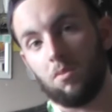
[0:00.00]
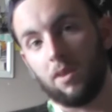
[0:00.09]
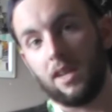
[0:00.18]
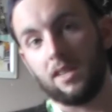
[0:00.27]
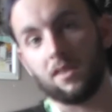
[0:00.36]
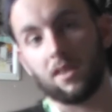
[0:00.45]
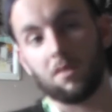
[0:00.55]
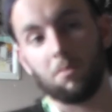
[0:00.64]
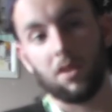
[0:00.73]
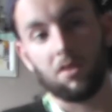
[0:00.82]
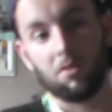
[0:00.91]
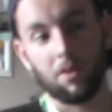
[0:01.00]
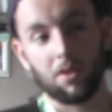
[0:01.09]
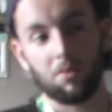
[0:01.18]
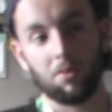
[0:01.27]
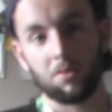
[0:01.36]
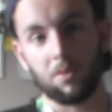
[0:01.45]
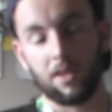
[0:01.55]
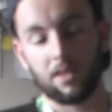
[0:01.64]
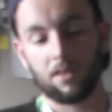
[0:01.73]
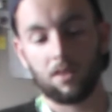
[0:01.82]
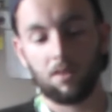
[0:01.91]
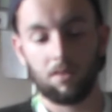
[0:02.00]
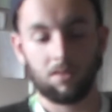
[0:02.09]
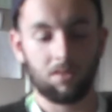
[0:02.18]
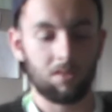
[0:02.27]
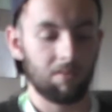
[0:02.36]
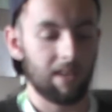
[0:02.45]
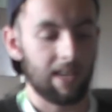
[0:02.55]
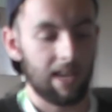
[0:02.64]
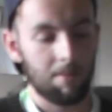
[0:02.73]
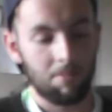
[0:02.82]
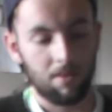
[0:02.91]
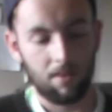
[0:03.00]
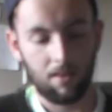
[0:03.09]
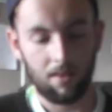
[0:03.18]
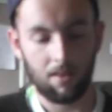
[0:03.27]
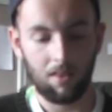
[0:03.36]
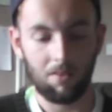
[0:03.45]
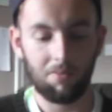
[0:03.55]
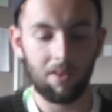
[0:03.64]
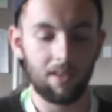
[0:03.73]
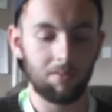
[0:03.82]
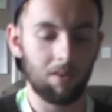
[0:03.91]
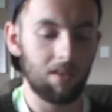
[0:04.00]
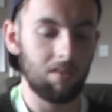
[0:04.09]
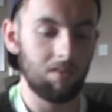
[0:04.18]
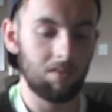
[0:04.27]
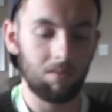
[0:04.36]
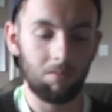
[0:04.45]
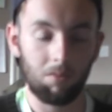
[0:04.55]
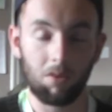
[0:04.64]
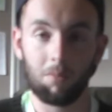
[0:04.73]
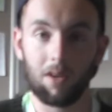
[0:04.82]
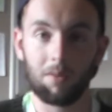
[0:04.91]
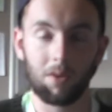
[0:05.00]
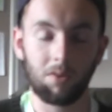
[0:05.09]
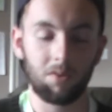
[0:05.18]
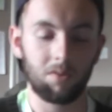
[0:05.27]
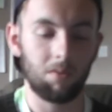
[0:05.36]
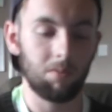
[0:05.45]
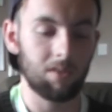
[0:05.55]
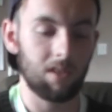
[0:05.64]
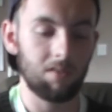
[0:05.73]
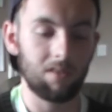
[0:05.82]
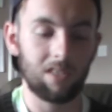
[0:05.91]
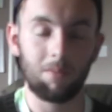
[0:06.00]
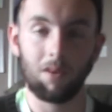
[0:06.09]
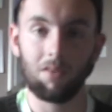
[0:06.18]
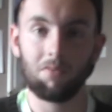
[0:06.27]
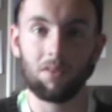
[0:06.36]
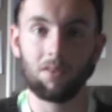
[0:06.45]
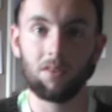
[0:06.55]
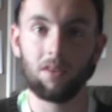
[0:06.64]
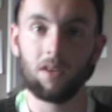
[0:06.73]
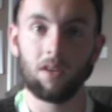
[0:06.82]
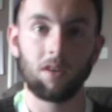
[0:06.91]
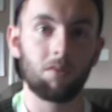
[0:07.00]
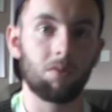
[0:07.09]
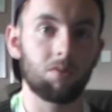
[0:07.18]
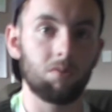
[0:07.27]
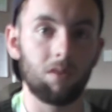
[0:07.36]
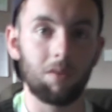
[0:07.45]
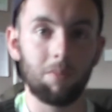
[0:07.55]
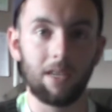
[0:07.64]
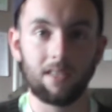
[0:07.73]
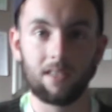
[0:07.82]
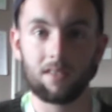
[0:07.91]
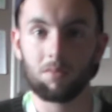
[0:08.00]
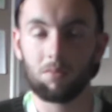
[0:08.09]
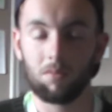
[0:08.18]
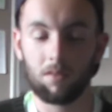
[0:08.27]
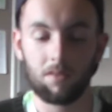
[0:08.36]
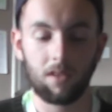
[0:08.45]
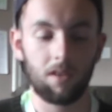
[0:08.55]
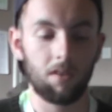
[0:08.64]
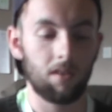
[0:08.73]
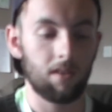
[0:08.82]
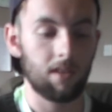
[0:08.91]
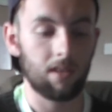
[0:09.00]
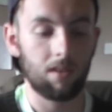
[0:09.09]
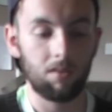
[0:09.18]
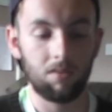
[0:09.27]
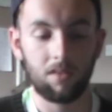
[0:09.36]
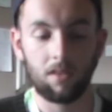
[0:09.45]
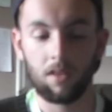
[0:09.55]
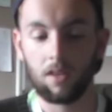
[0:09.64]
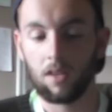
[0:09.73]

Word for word: ways I combined all my coursework. So just to recap, the first way I used or combined my coursework was I used a similar font across all of the pieces. So that includes